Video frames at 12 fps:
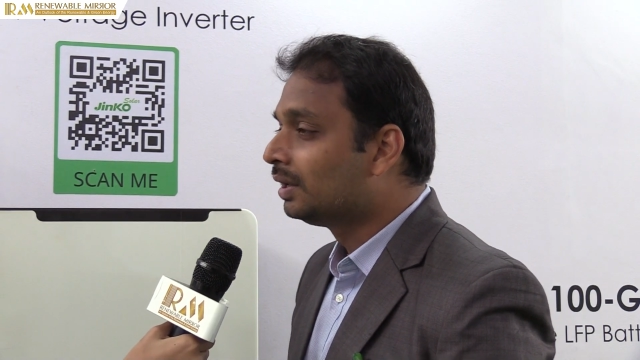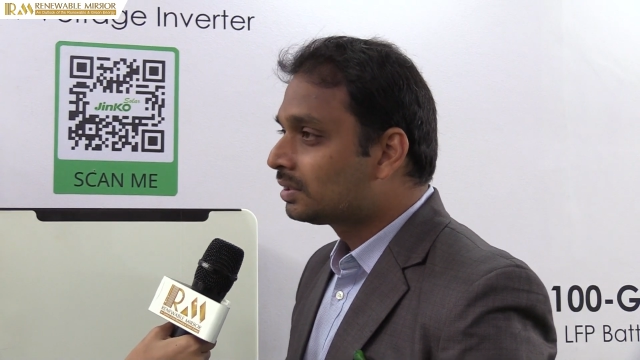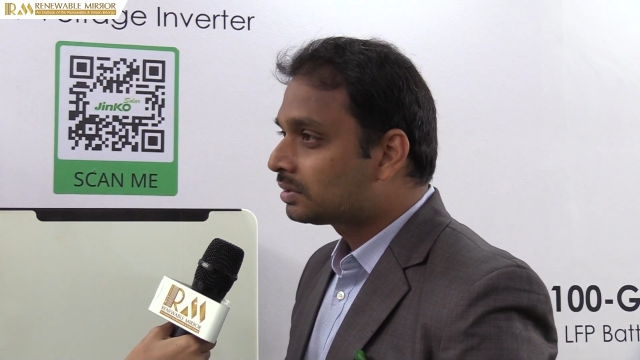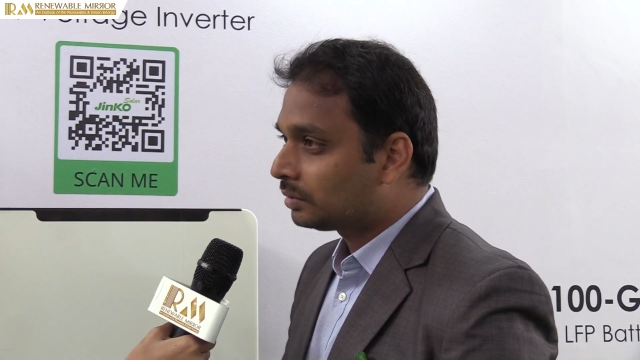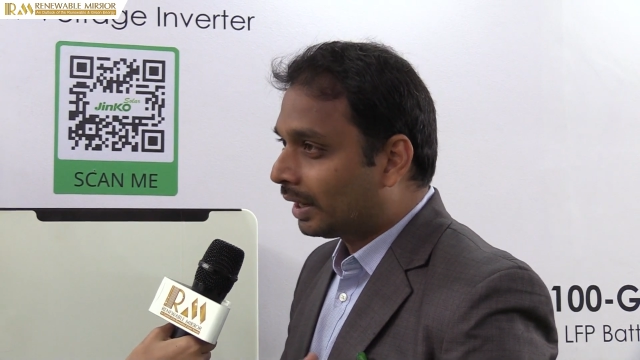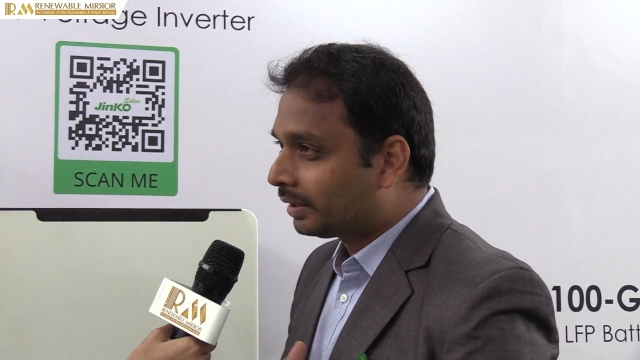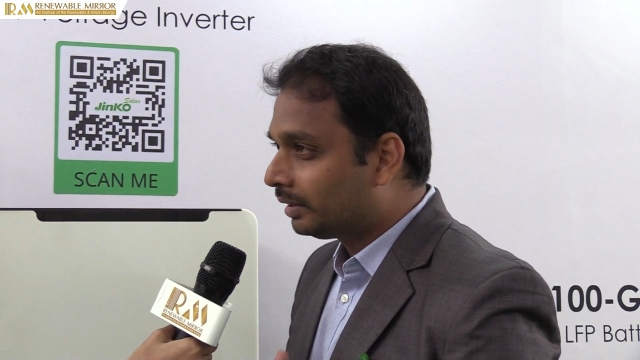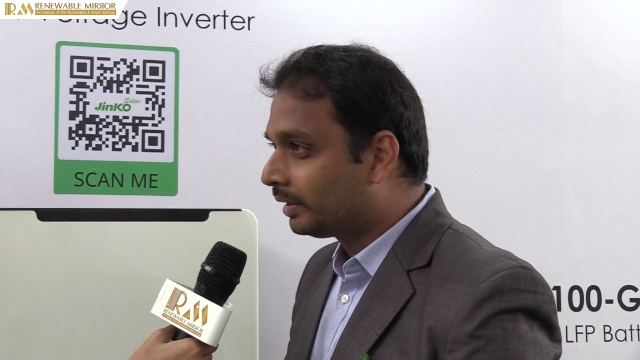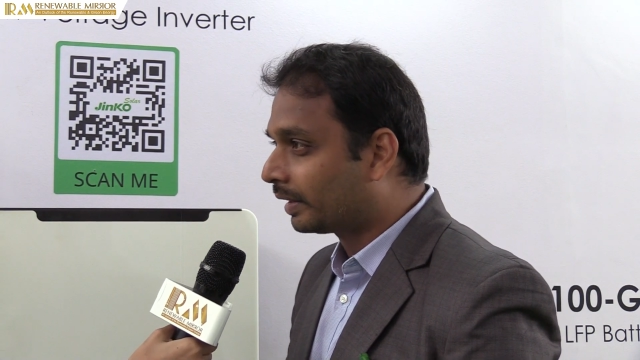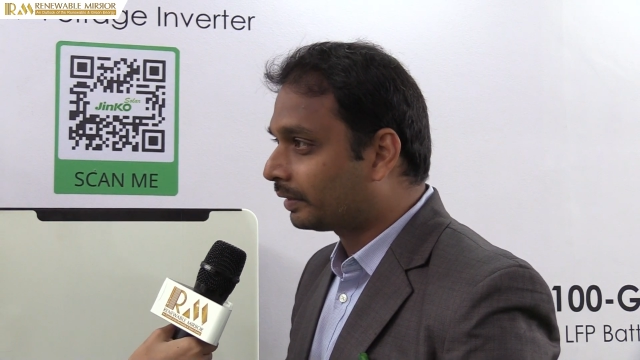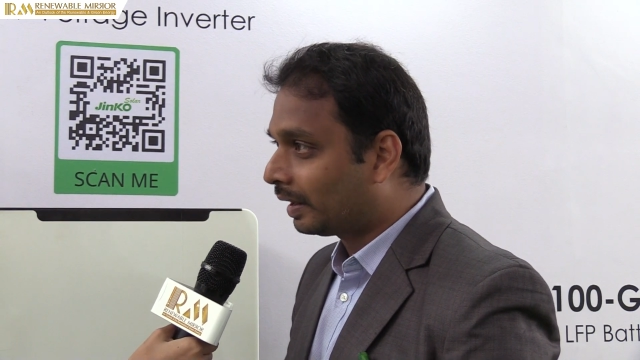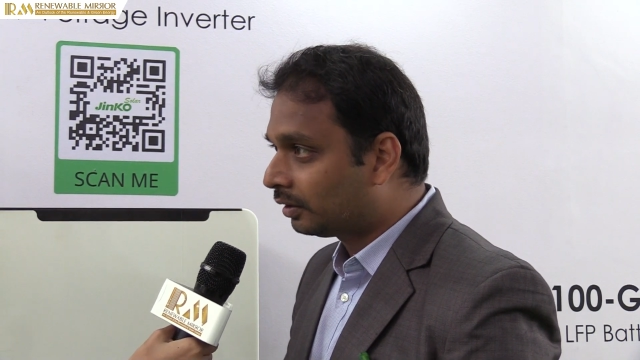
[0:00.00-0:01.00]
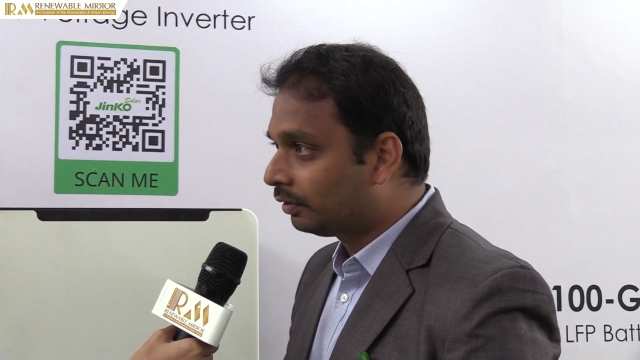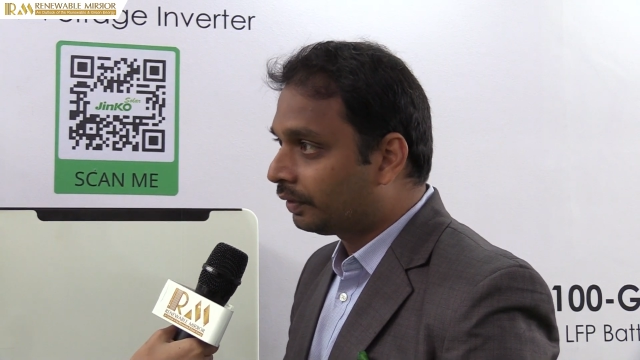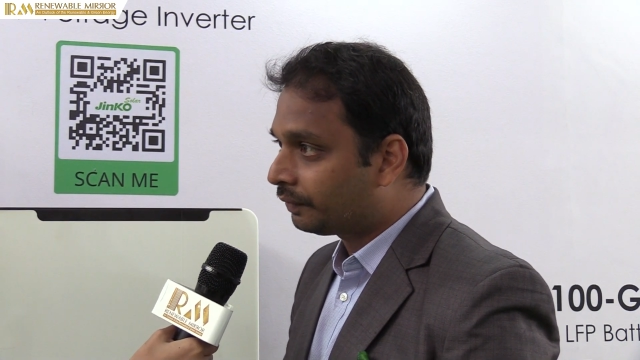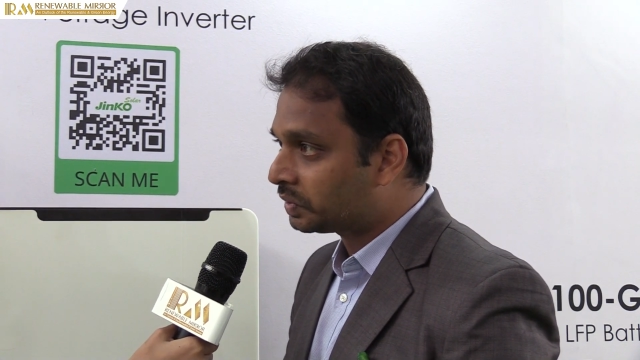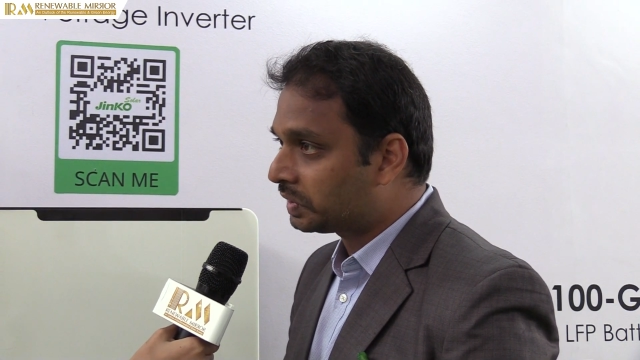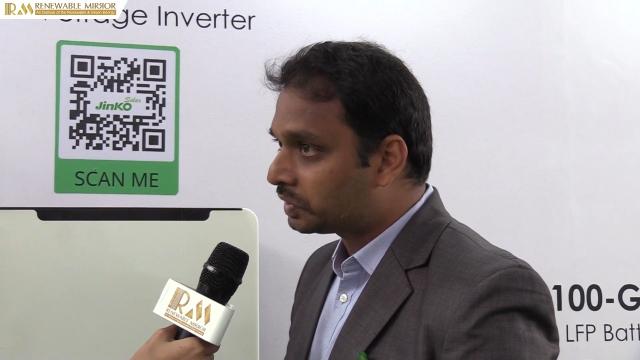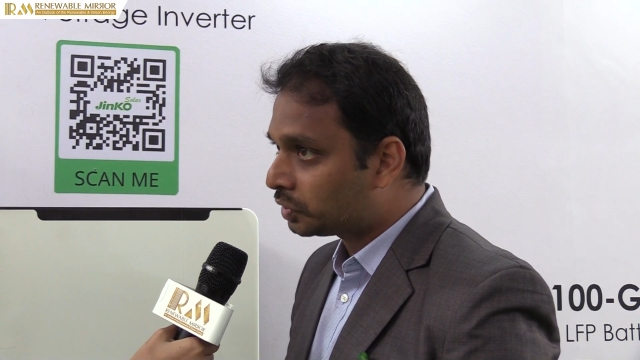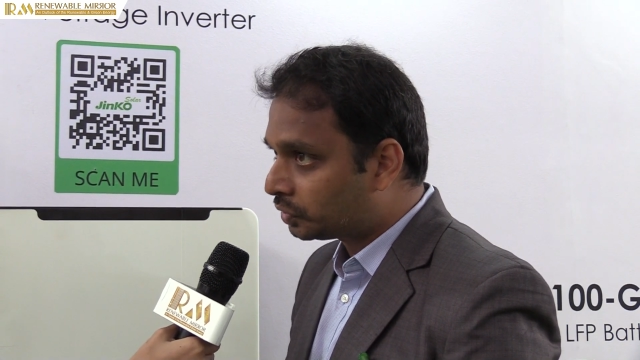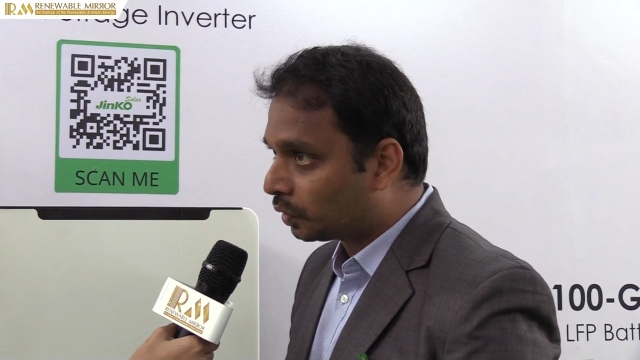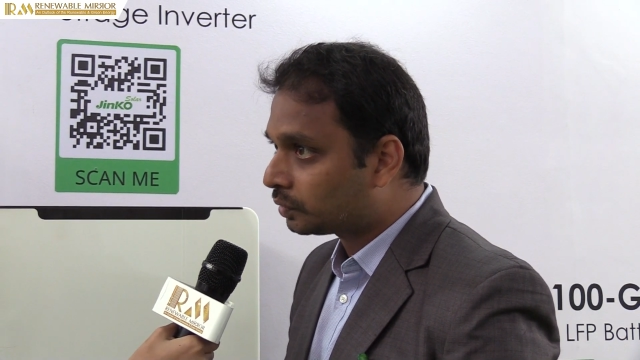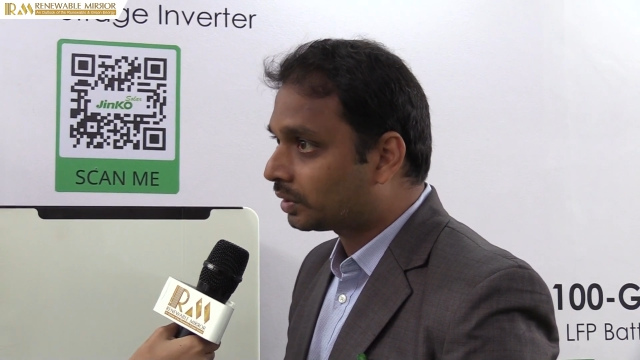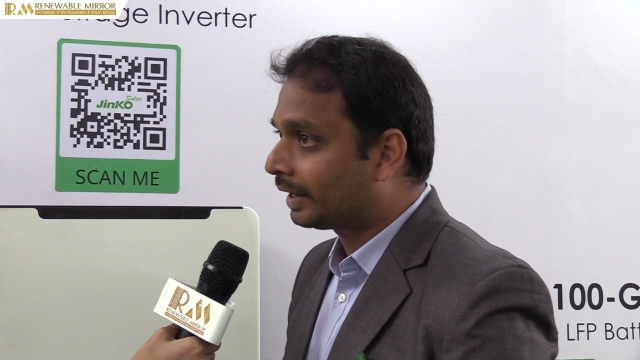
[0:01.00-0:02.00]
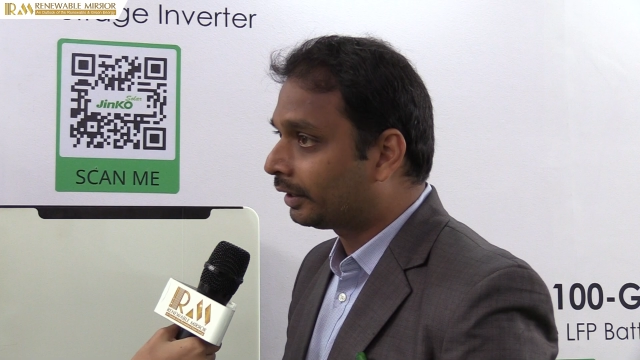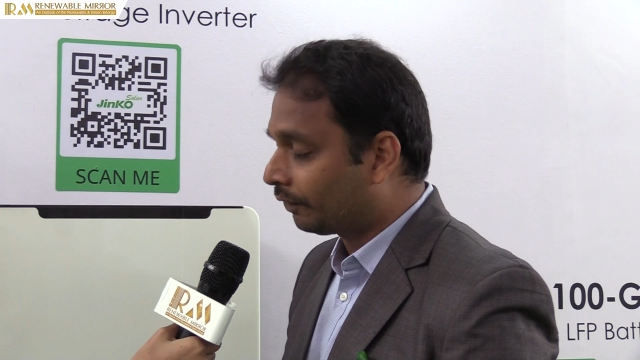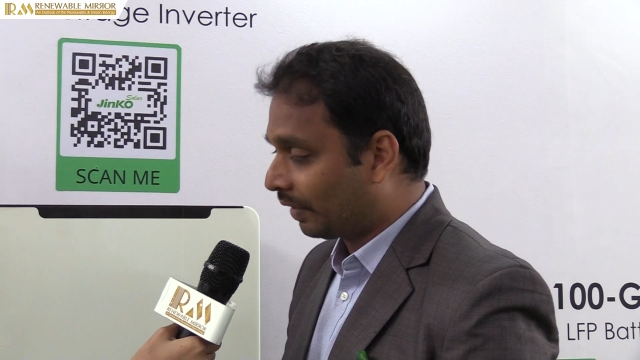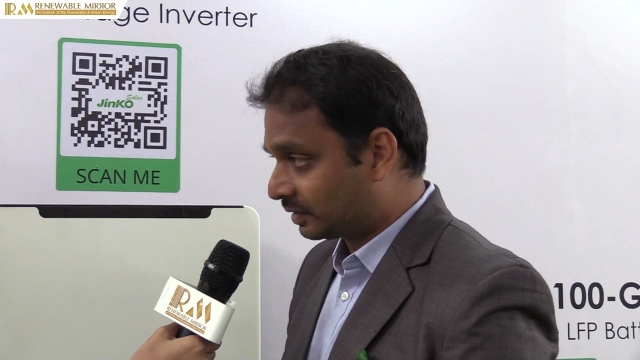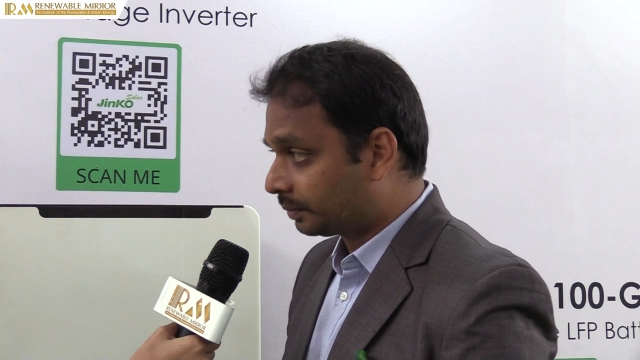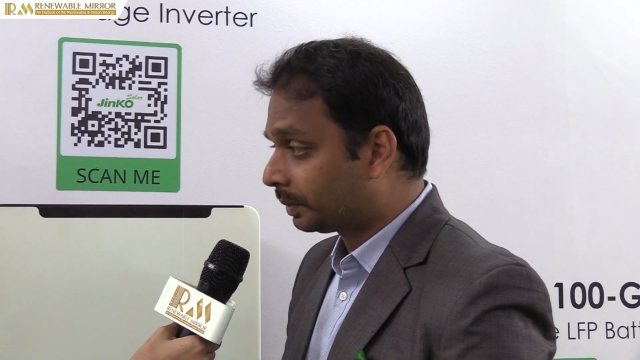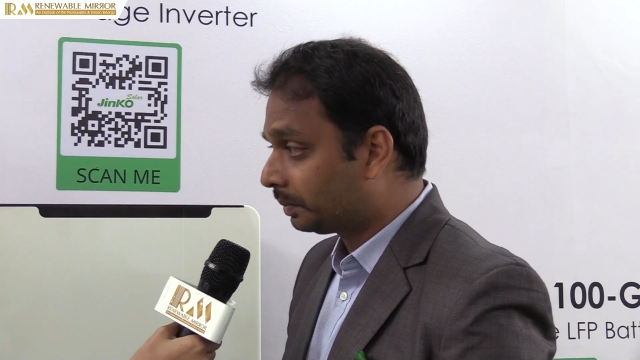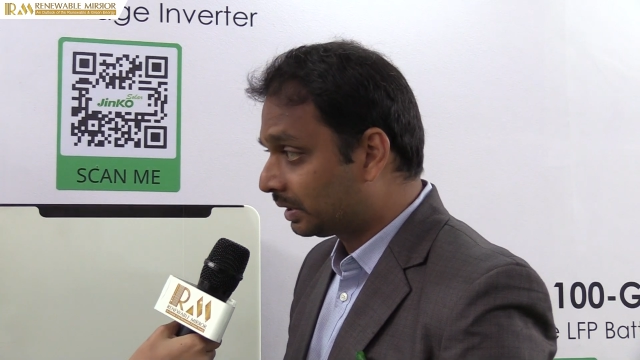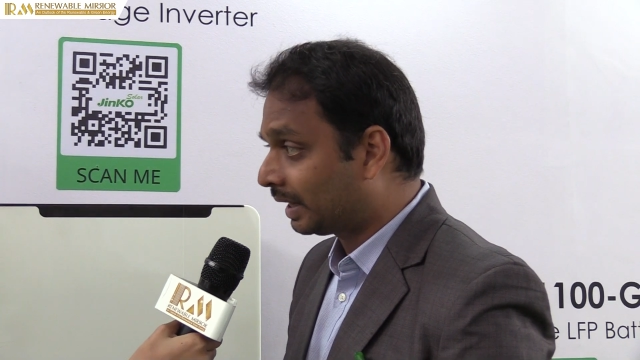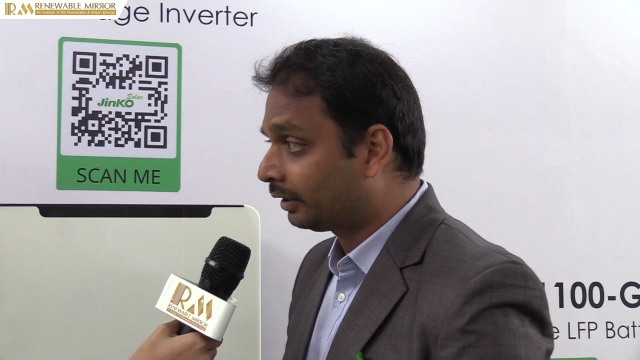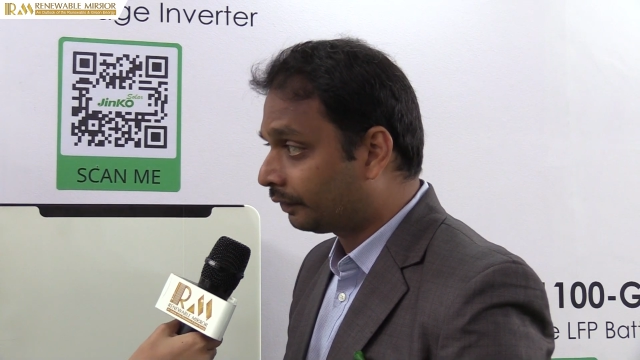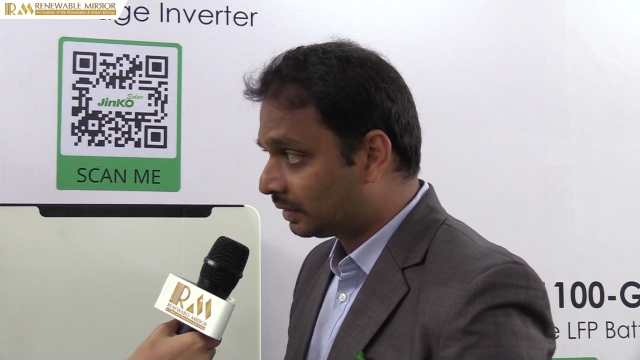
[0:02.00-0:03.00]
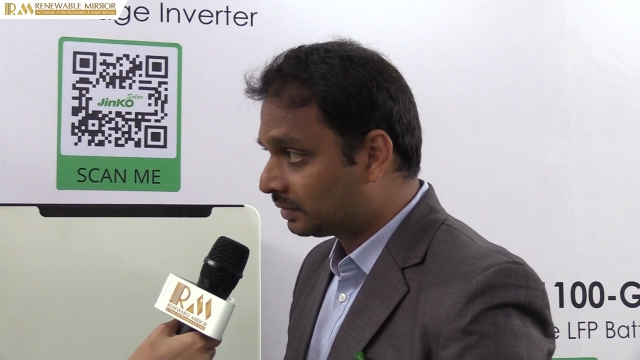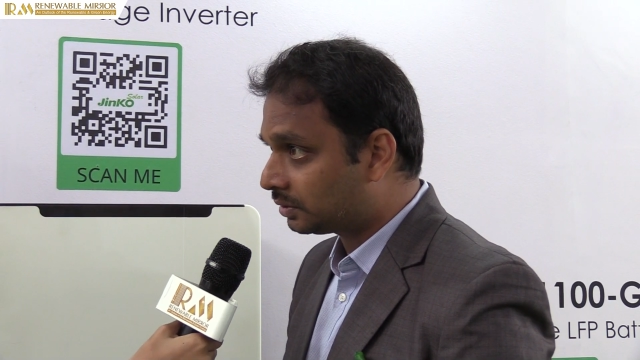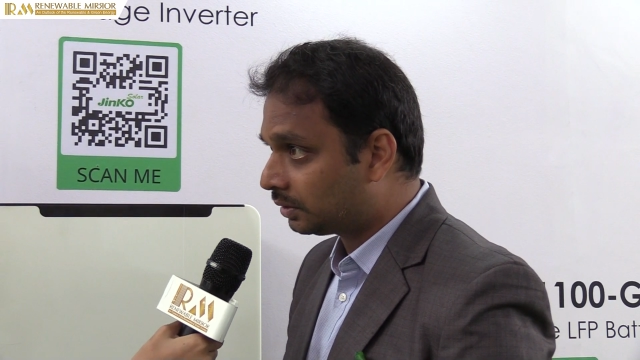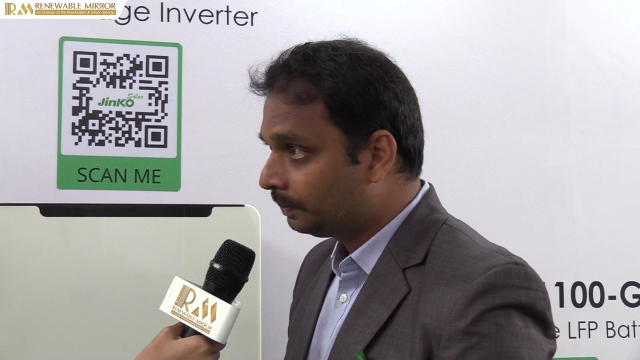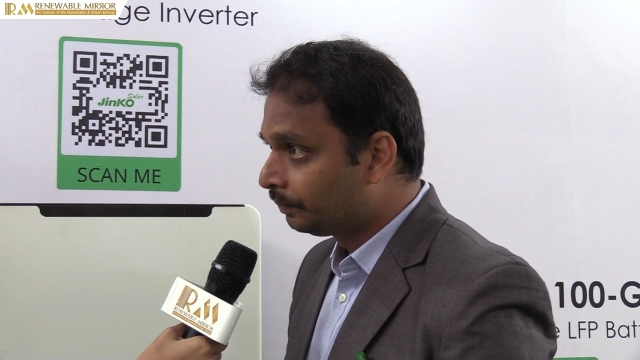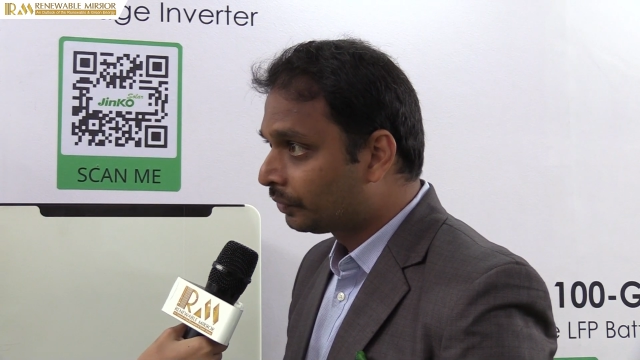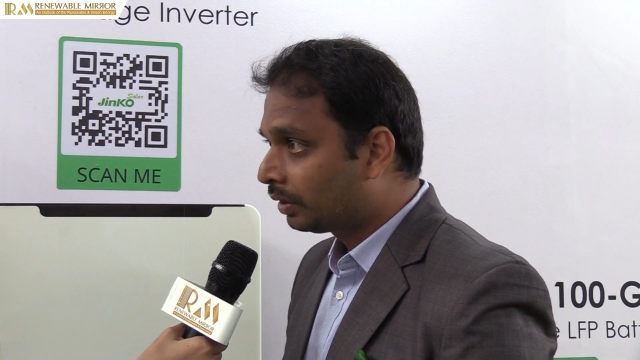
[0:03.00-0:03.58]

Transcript: slightly rectangular wafer sizes is also kind of acceptable kind of concern,